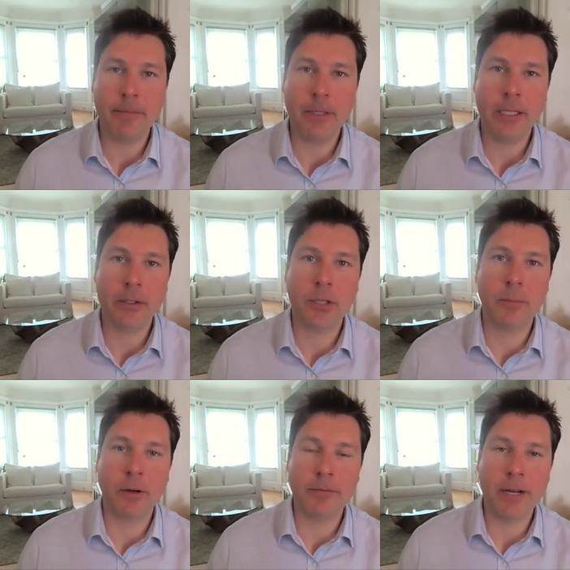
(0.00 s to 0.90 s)
in the
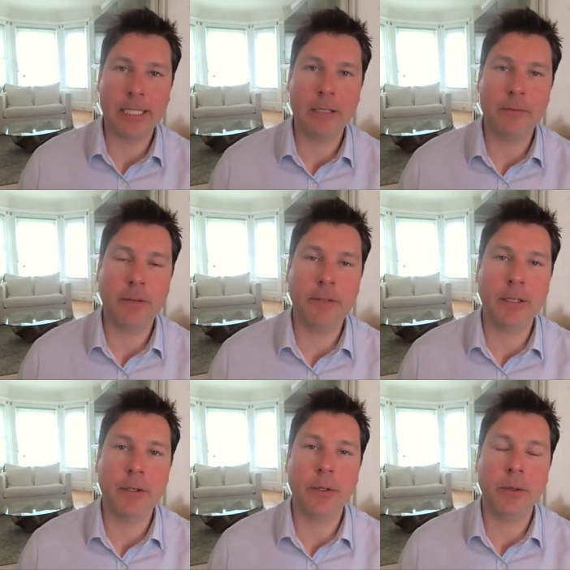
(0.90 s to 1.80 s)
summer of
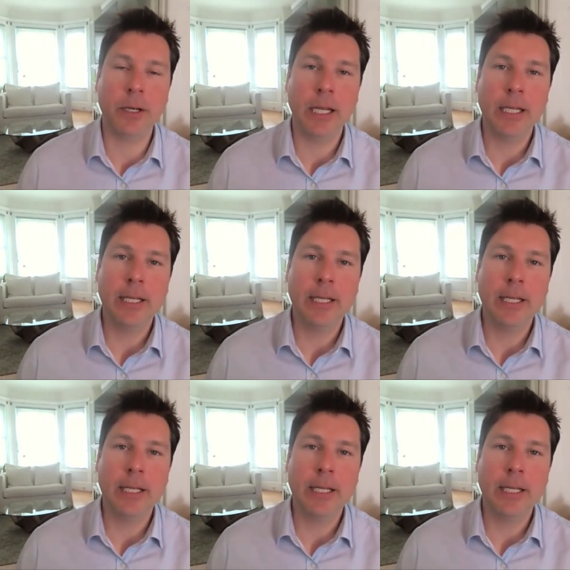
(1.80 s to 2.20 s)
1952,